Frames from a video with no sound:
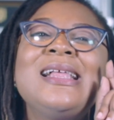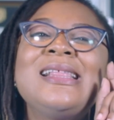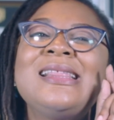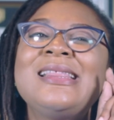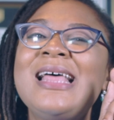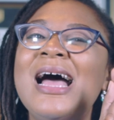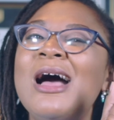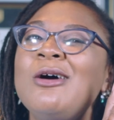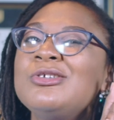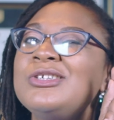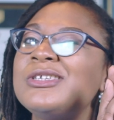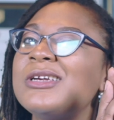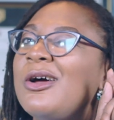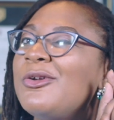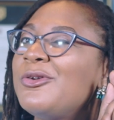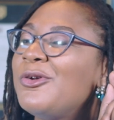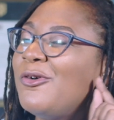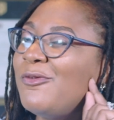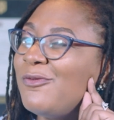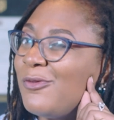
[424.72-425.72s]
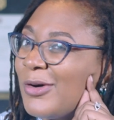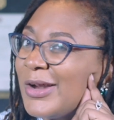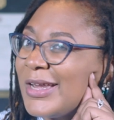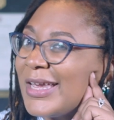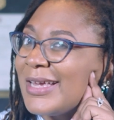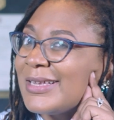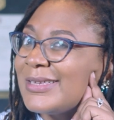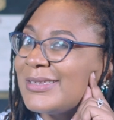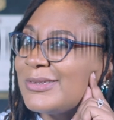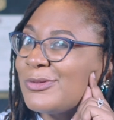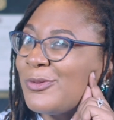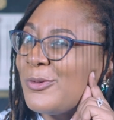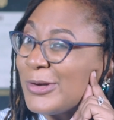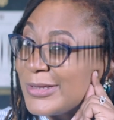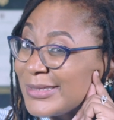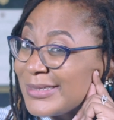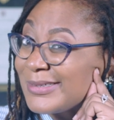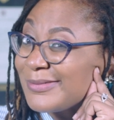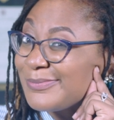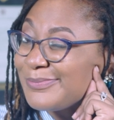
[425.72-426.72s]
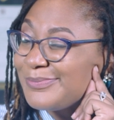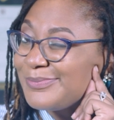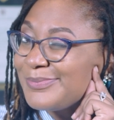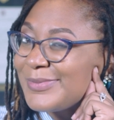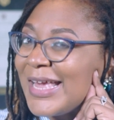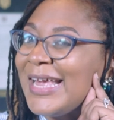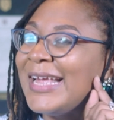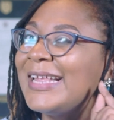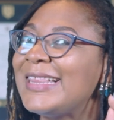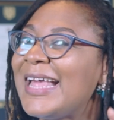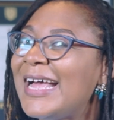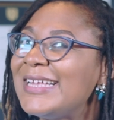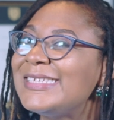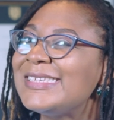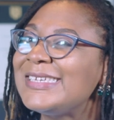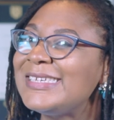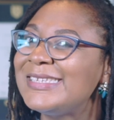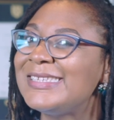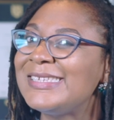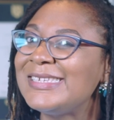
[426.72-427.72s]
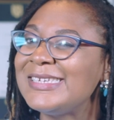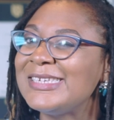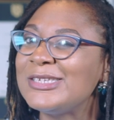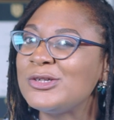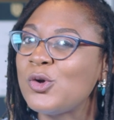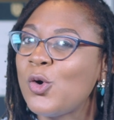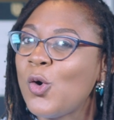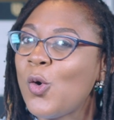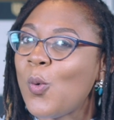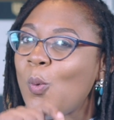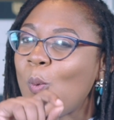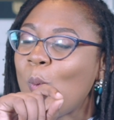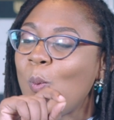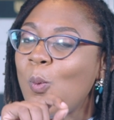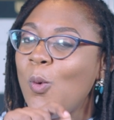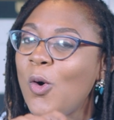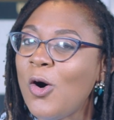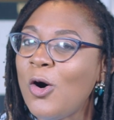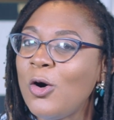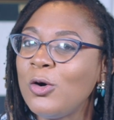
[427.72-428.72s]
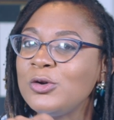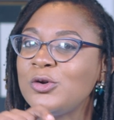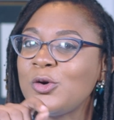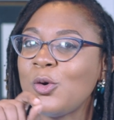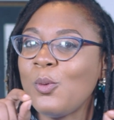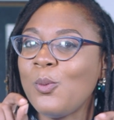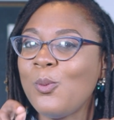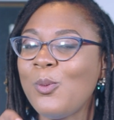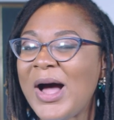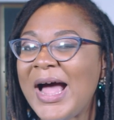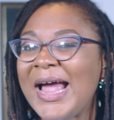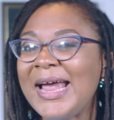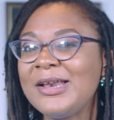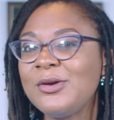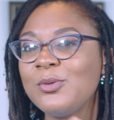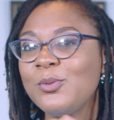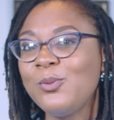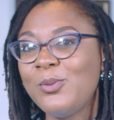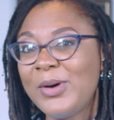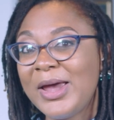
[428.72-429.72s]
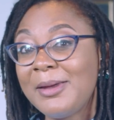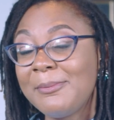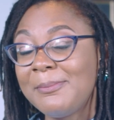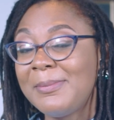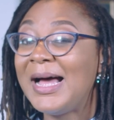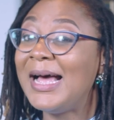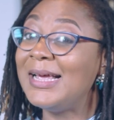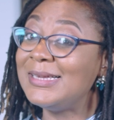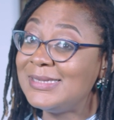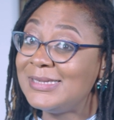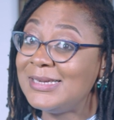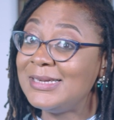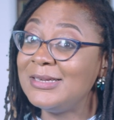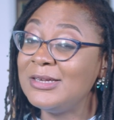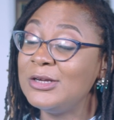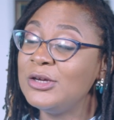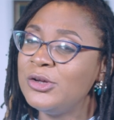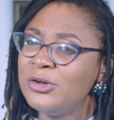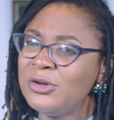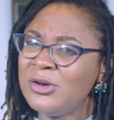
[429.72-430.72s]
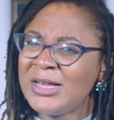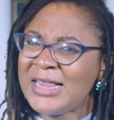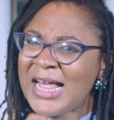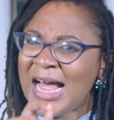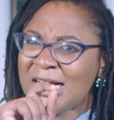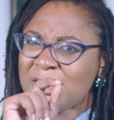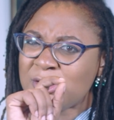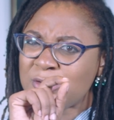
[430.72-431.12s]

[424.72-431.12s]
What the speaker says: Thou shalt not forget what? That it is World Wide Web, as in, you know that